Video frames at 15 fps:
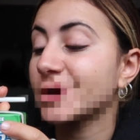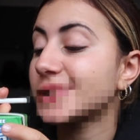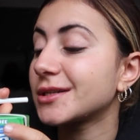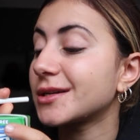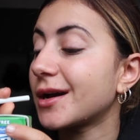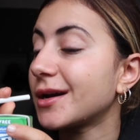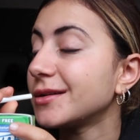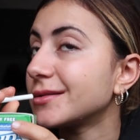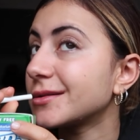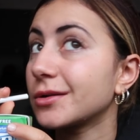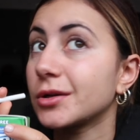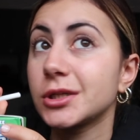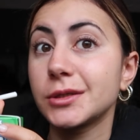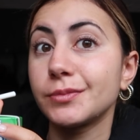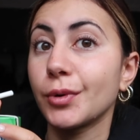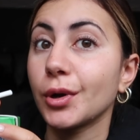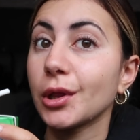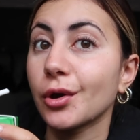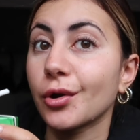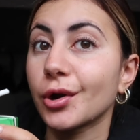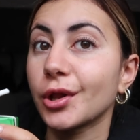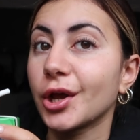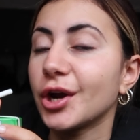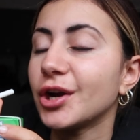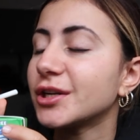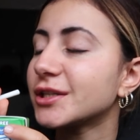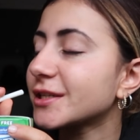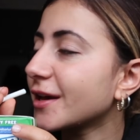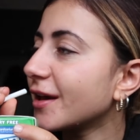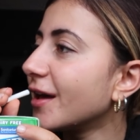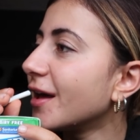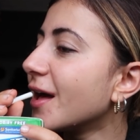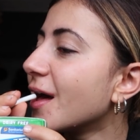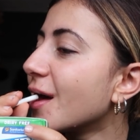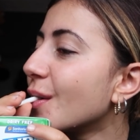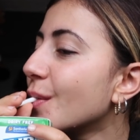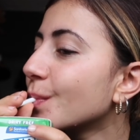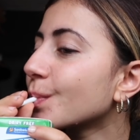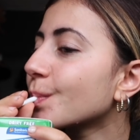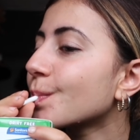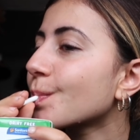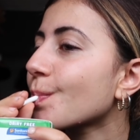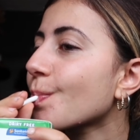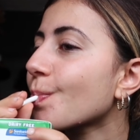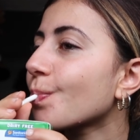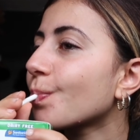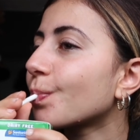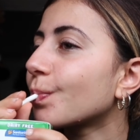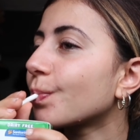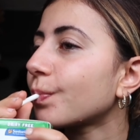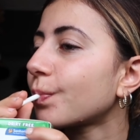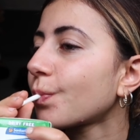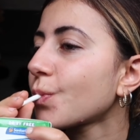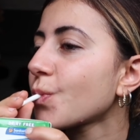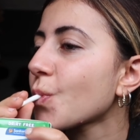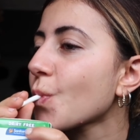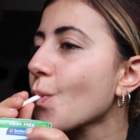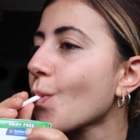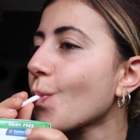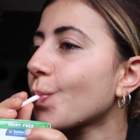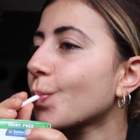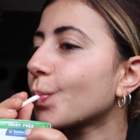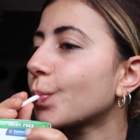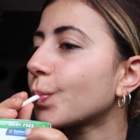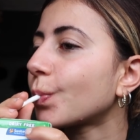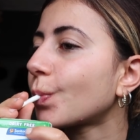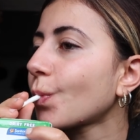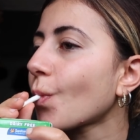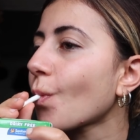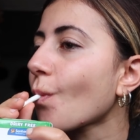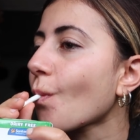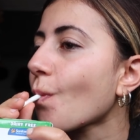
tonight, spoiler alert. But I would consider that to be very nice. In fact, it tastes like a